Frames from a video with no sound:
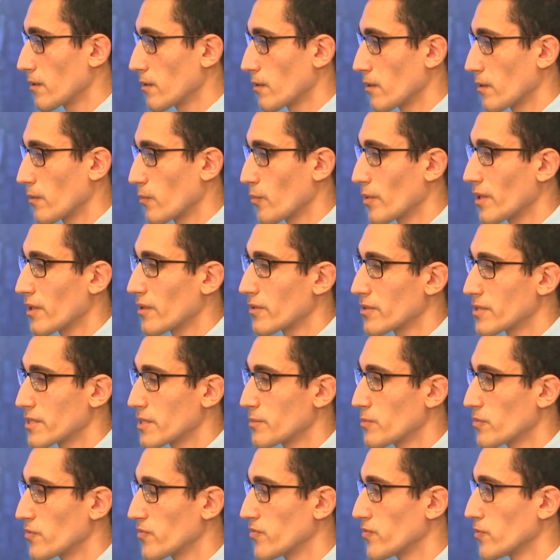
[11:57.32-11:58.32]
We are a team
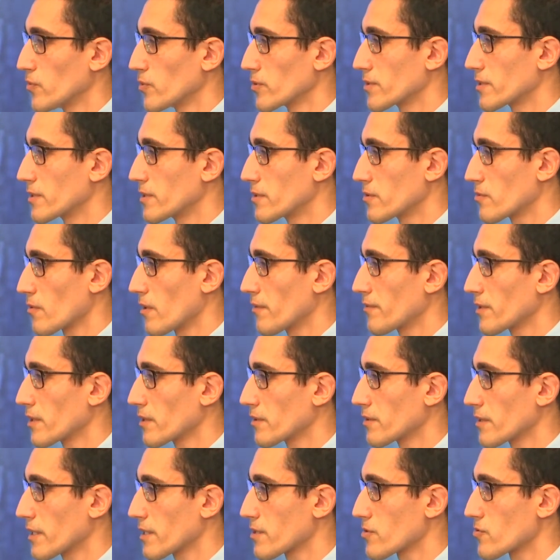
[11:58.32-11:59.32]
of 40, so having an
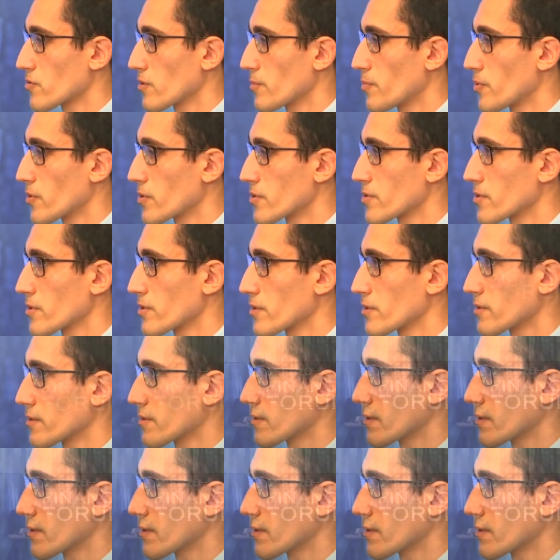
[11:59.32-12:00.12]
extra person